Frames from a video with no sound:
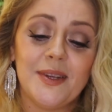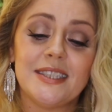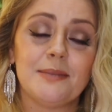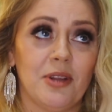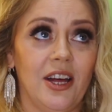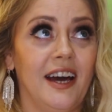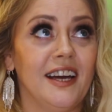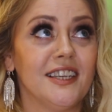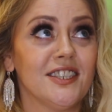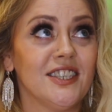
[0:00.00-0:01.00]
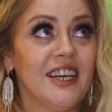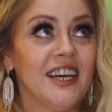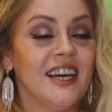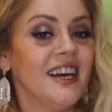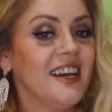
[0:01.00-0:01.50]
one's blush.
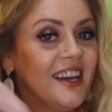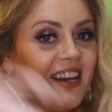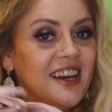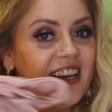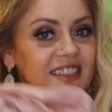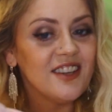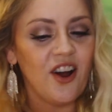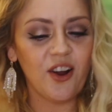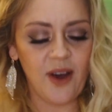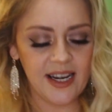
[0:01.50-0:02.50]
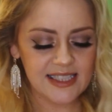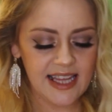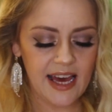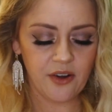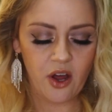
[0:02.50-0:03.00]
It's not quite as
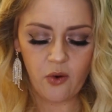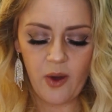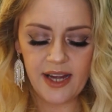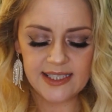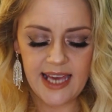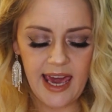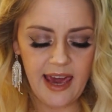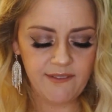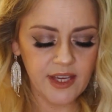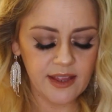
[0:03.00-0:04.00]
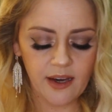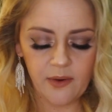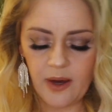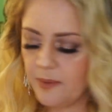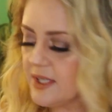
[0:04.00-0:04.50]
loud, not quite as heavy though,
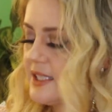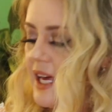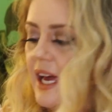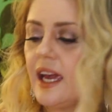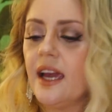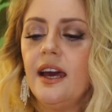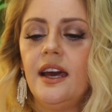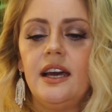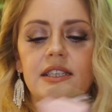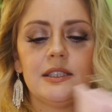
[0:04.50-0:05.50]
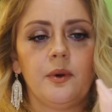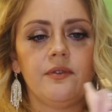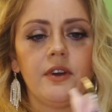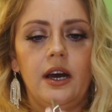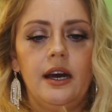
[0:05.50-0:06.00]
I will say. So
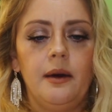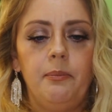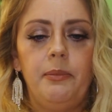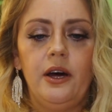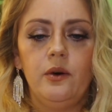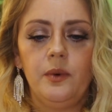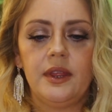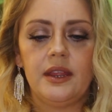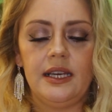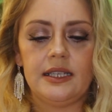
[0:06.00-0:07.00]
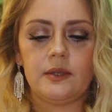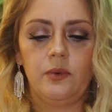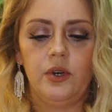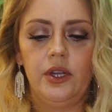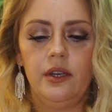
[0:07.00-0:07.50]
we've got a belt with this
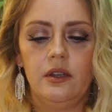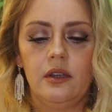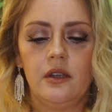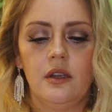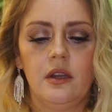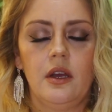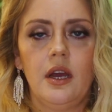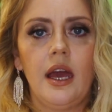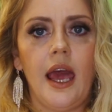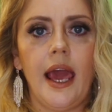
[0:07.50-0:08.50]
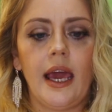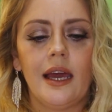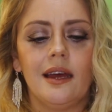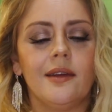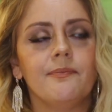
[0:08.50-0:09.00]
one.
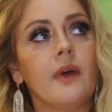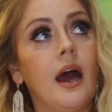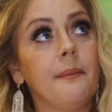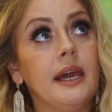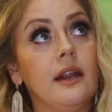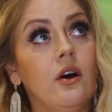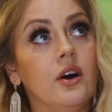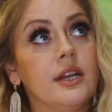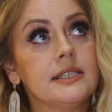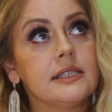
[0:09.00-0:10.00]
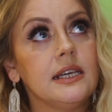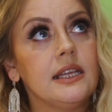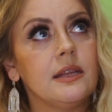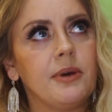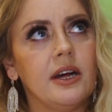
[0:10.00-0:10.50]
And I mean, honestly,
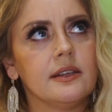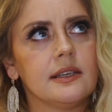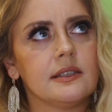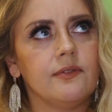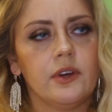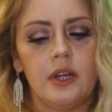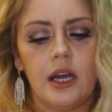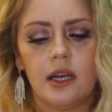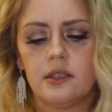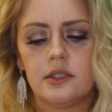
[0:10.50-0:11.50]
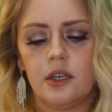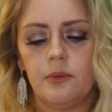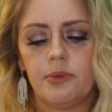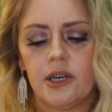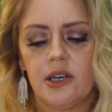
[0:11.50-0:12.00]
the belt doesn't feel like
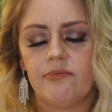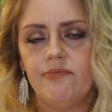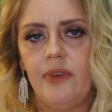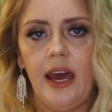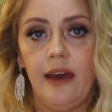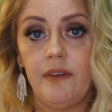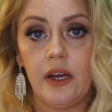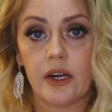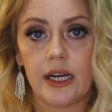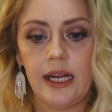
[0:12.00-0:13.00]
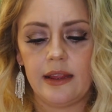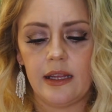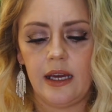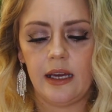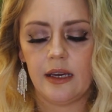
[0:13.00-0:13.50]
super heavy or
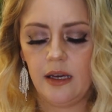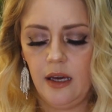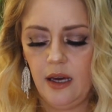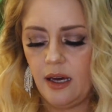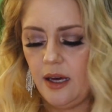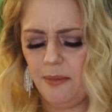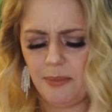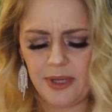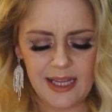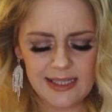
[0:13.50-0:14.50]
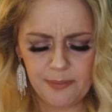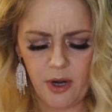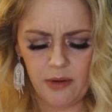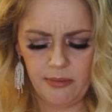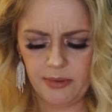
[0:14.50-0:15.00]
anything, but that's
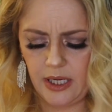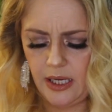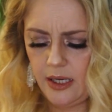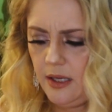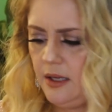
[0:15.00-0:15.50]
probably